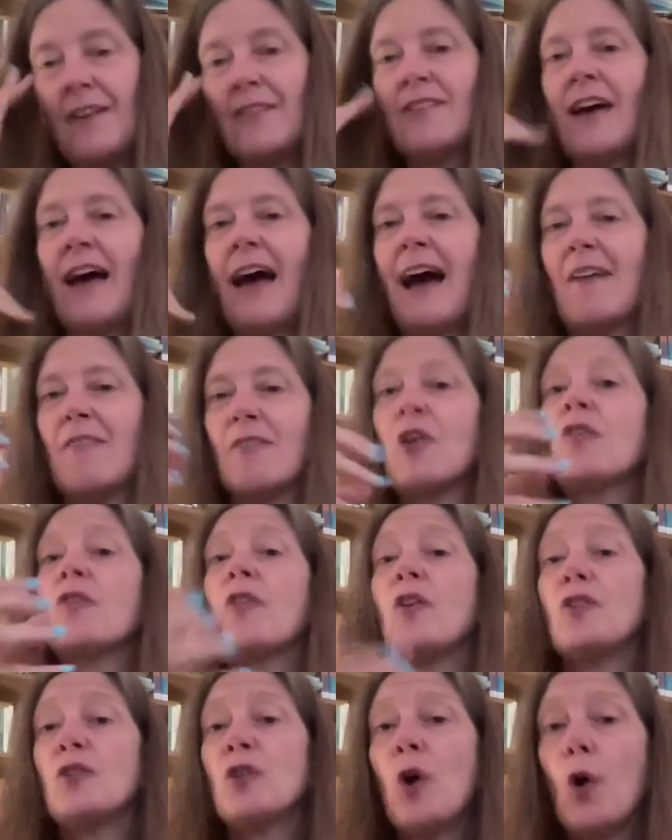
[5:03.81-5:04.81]
to have
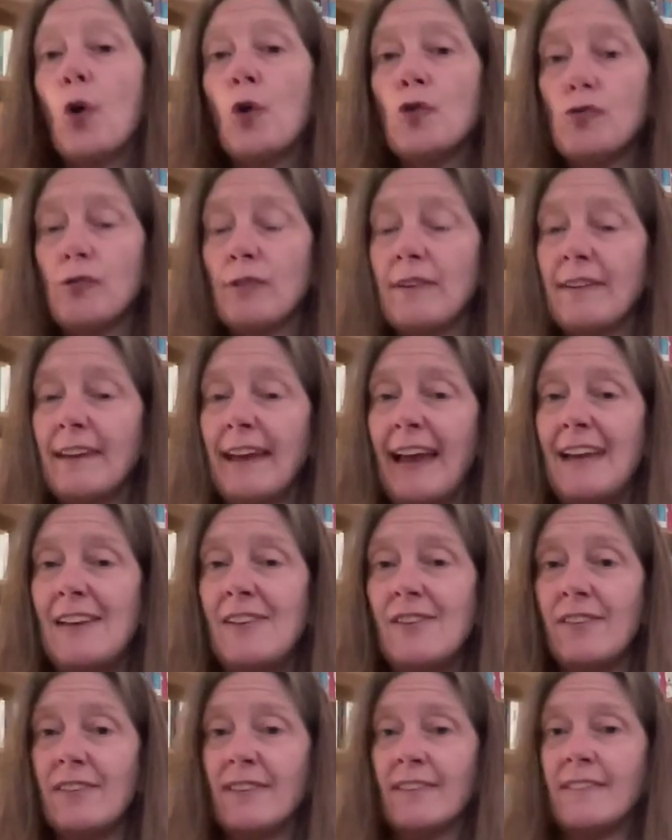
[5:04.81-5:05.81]
those
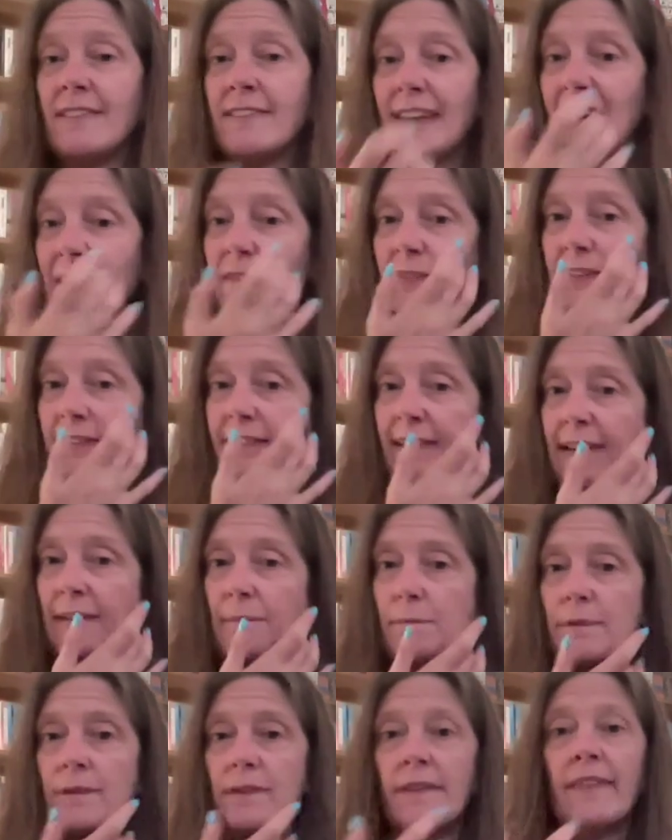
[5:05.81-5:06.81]
contraindications and safety
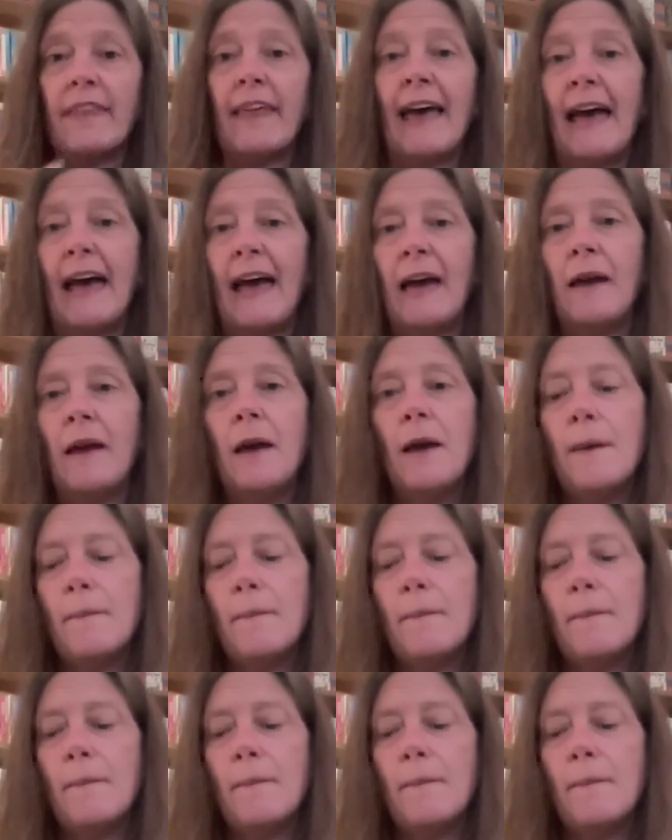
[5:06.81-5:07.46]
tips there,